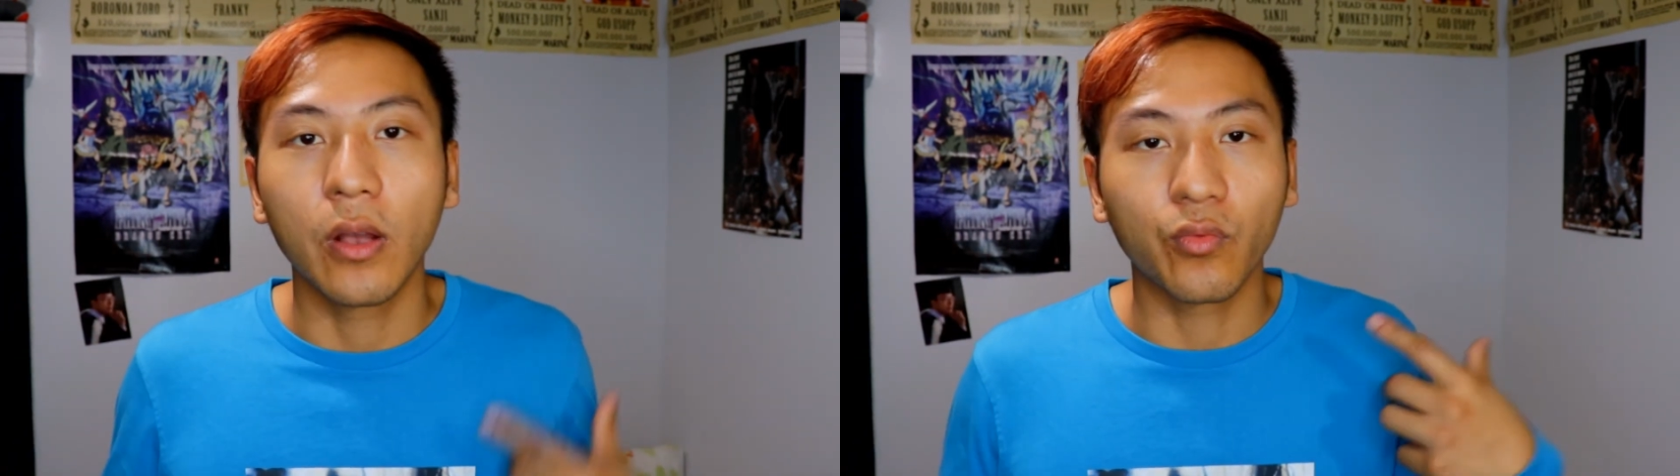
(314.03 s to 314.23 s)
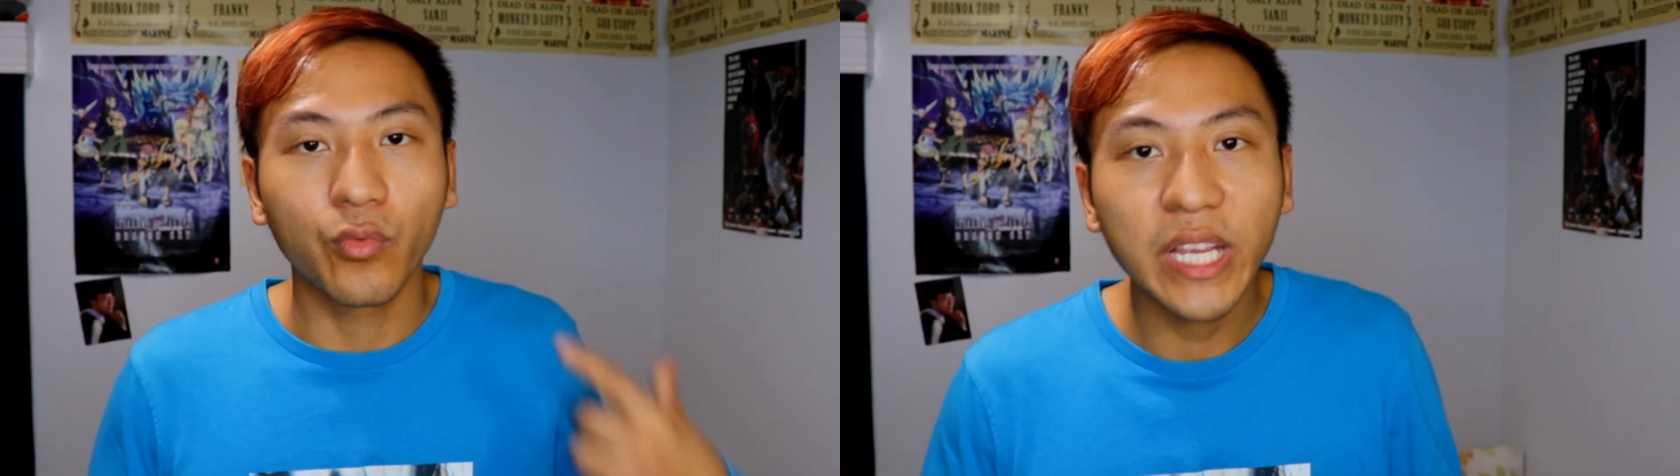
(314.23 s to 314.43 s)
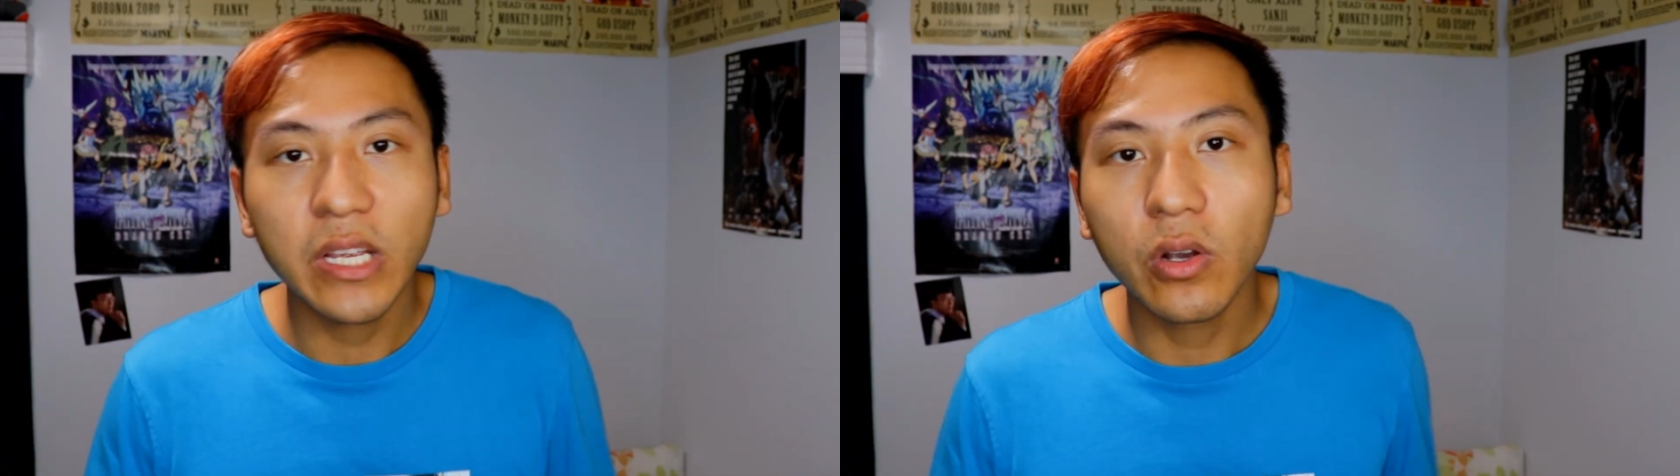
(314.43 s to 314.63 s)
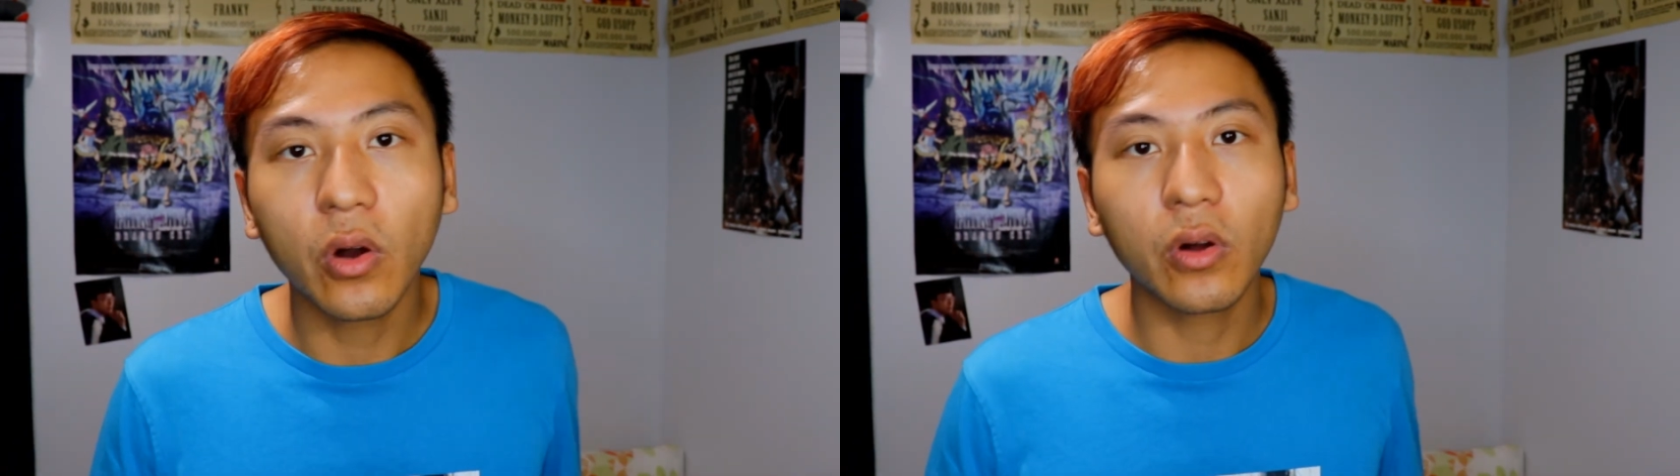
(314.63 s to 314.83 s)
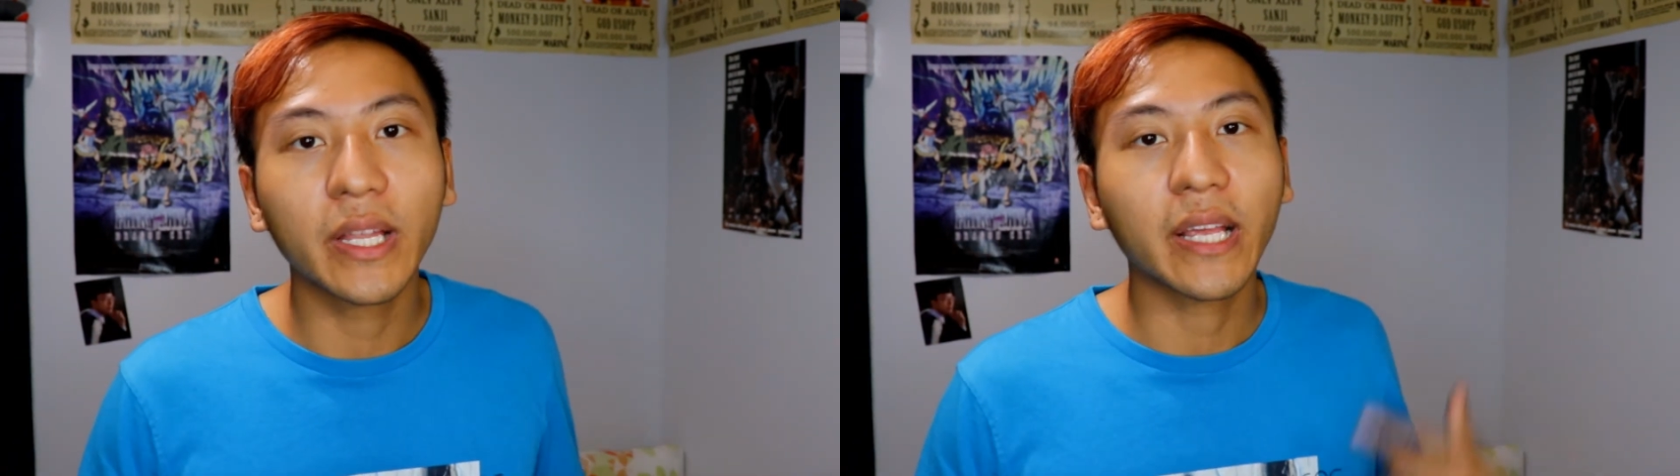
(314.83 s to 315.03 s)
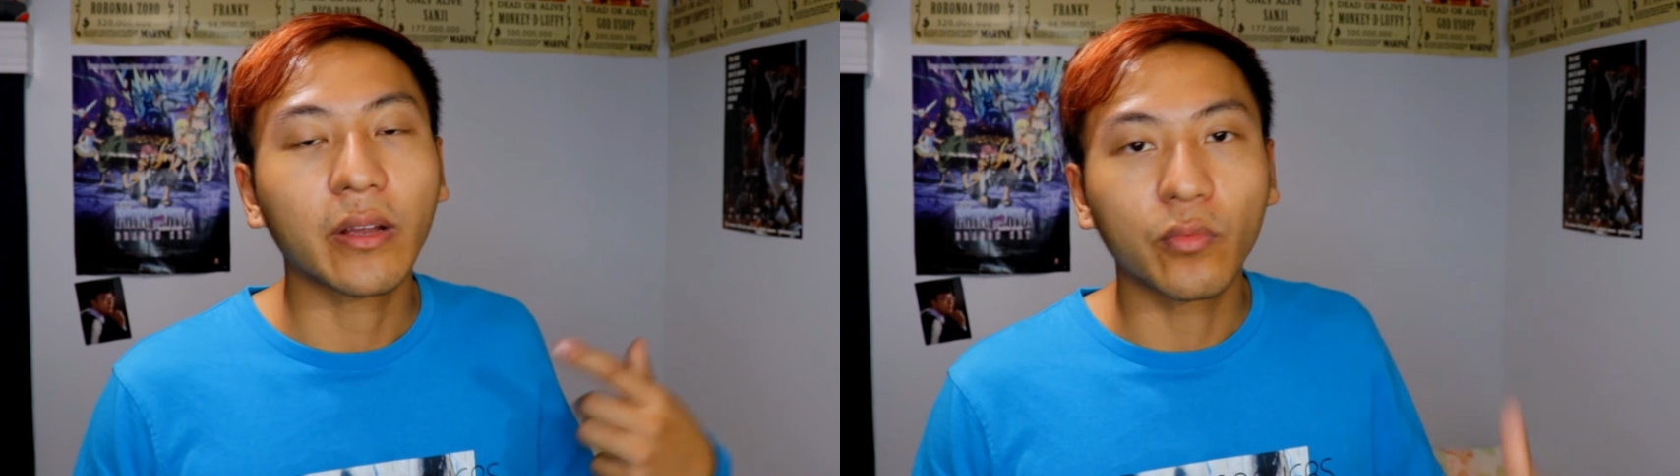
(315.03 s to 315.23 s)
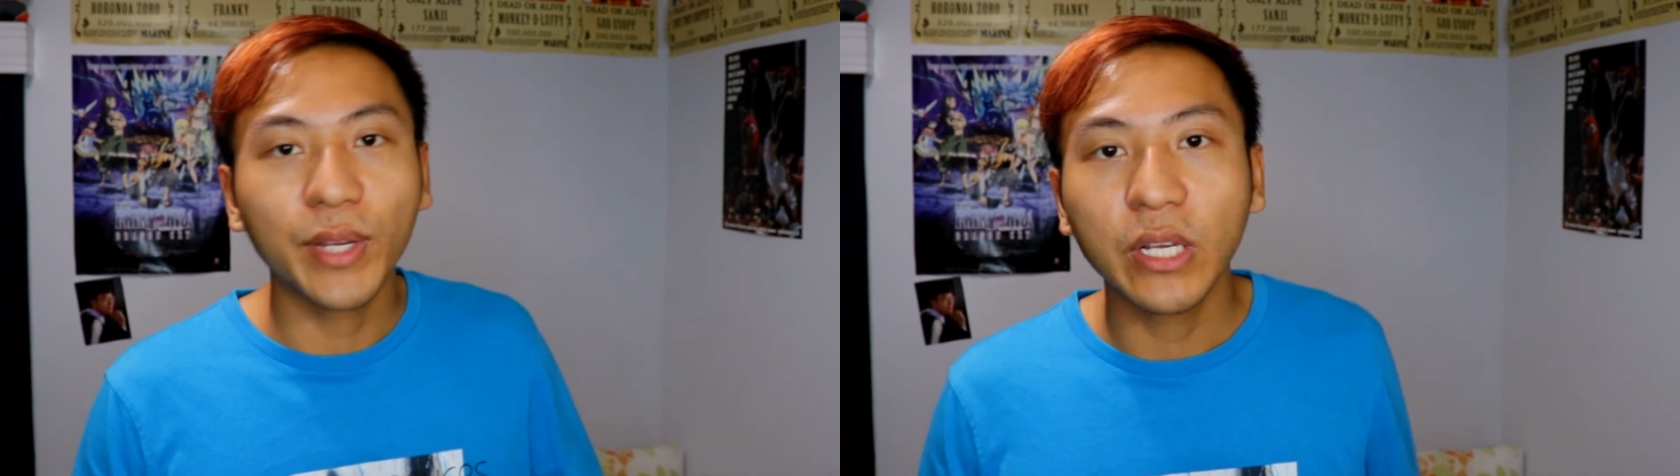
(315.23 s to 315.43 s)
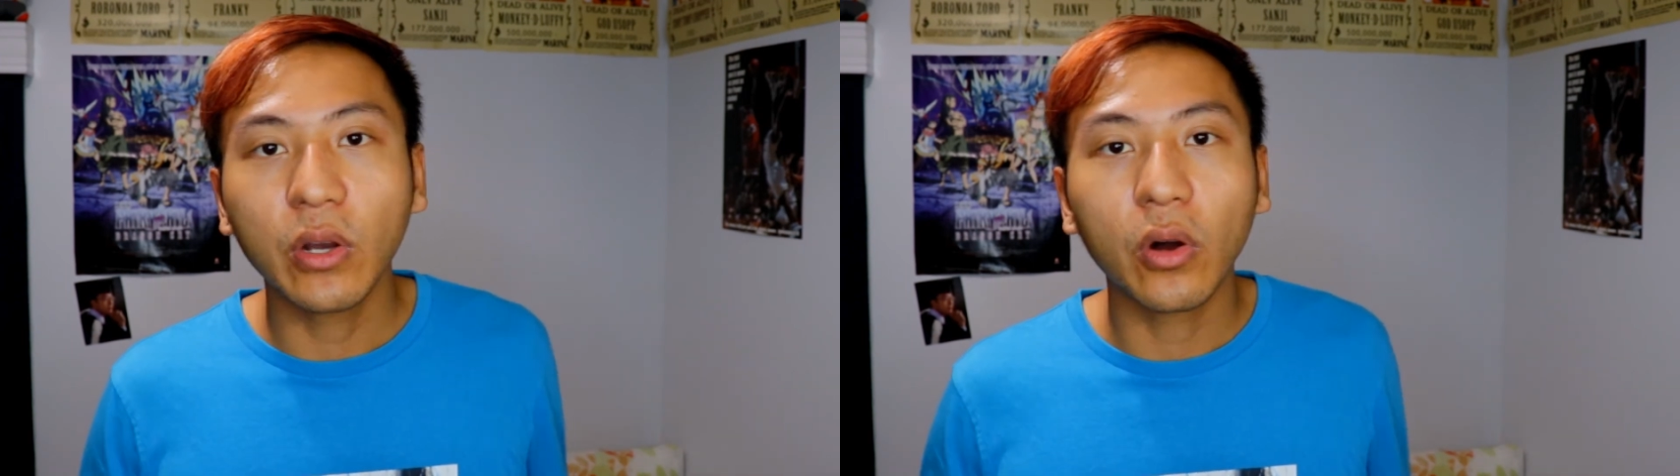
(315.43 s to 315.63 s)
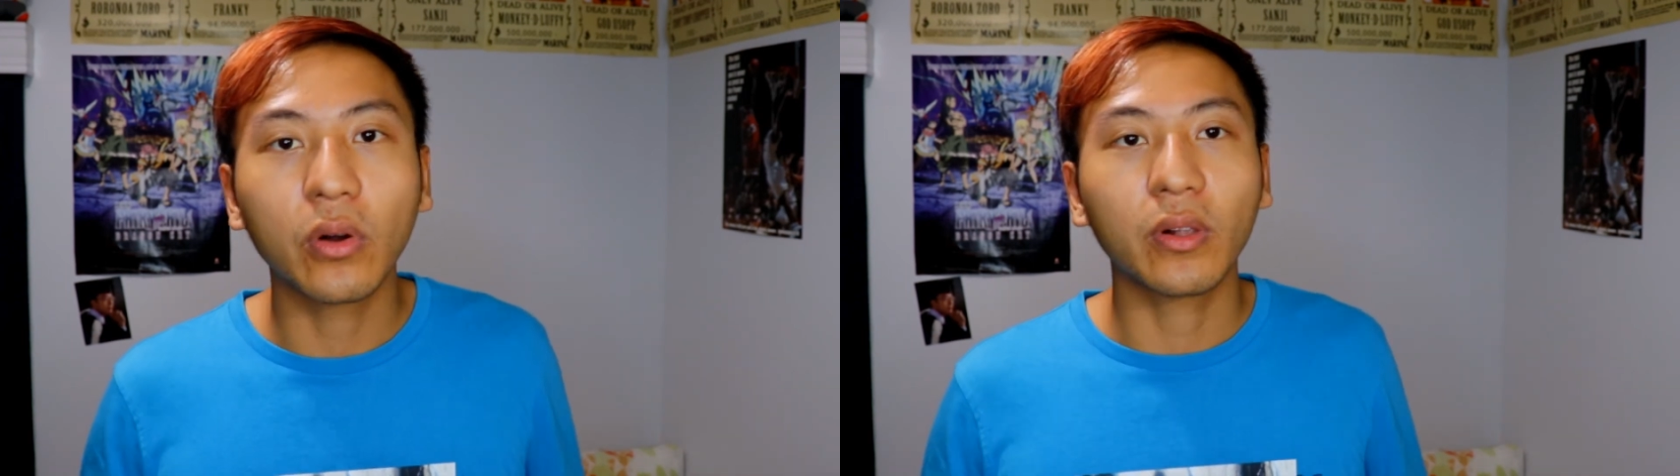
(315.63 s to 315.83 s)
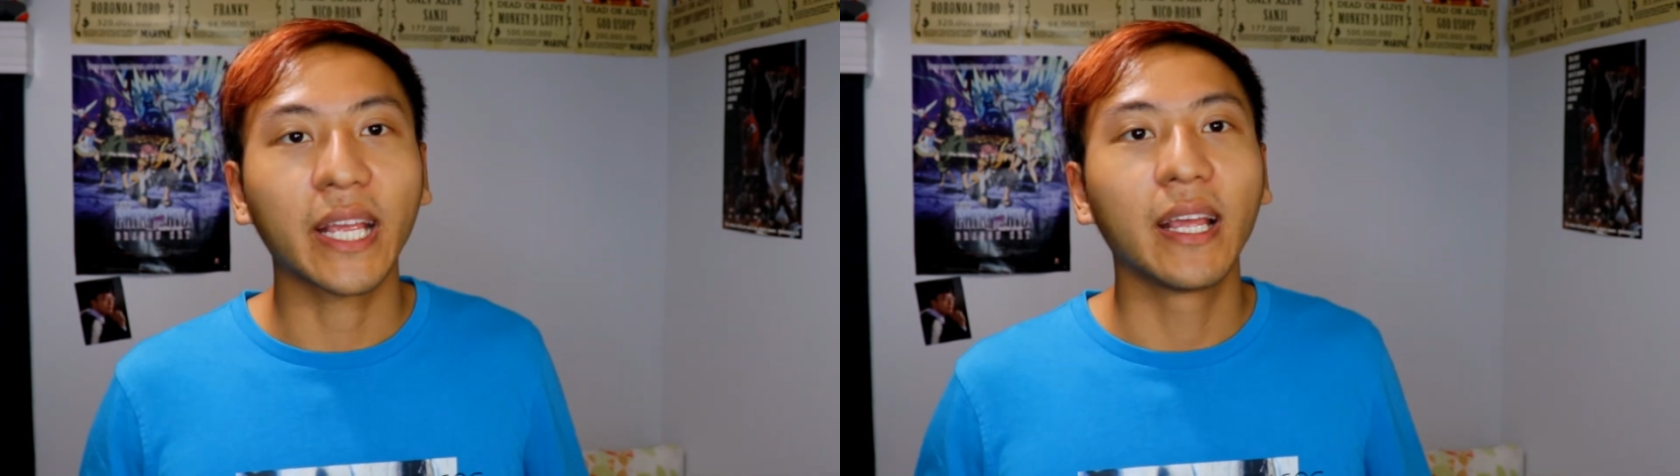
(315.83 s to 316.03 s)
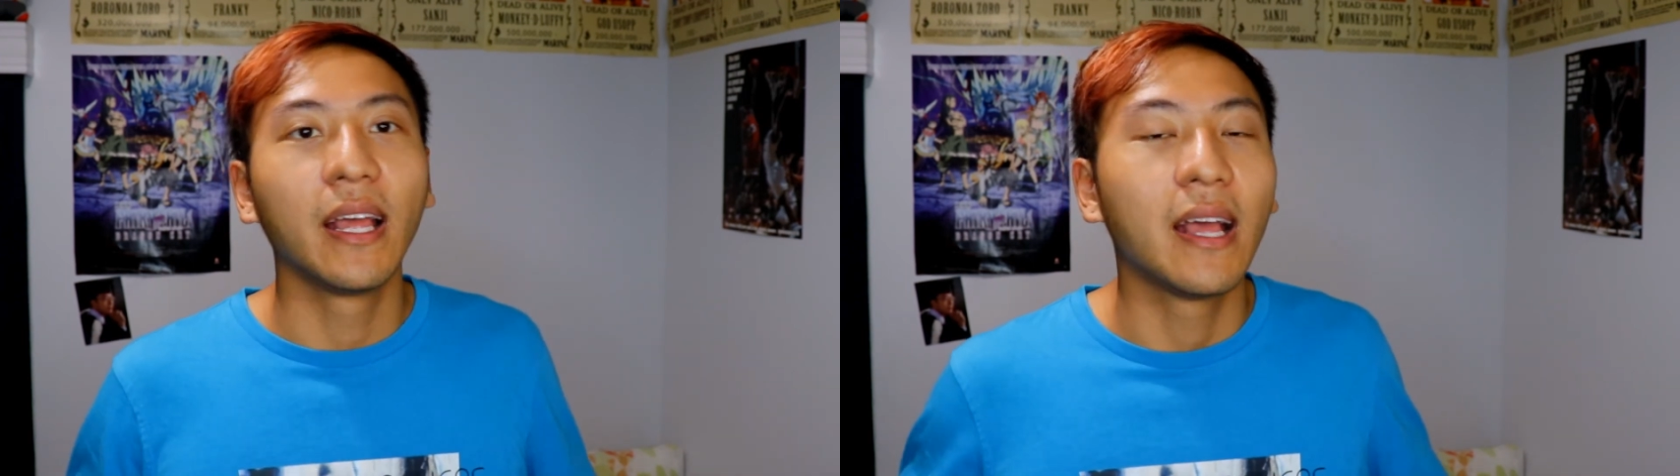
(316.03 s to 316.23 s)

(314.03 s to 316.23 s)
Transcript: recalling and recalling.